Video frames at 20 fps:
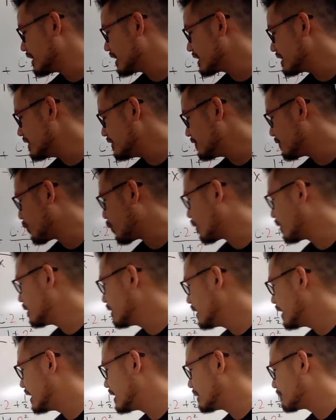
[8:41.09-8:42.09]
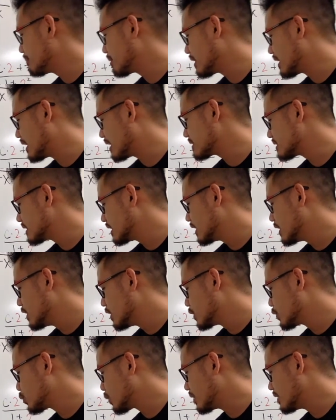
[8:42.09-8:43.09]
negative 4 and then plus
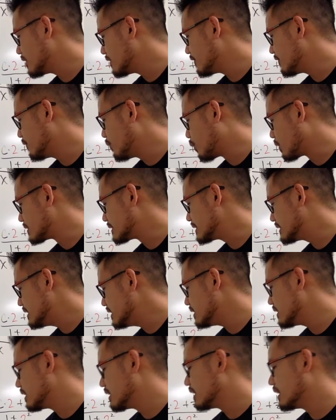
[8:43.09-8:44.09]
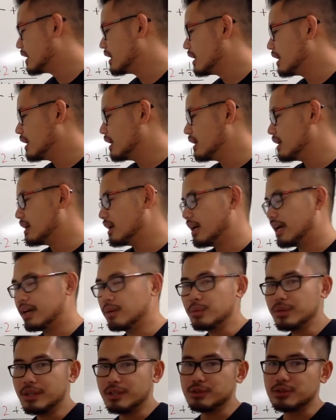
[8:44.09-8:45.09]
24c. And
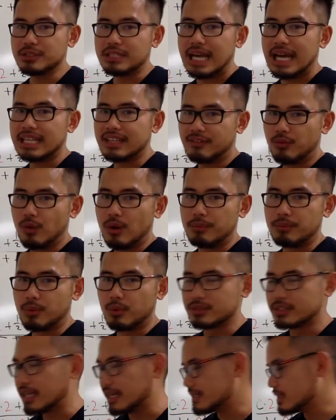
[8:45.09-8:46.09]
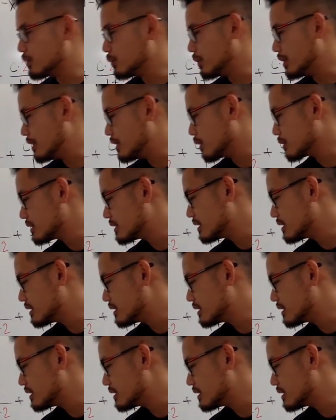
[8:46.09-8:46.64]
we can just add the 4 on both sides. We know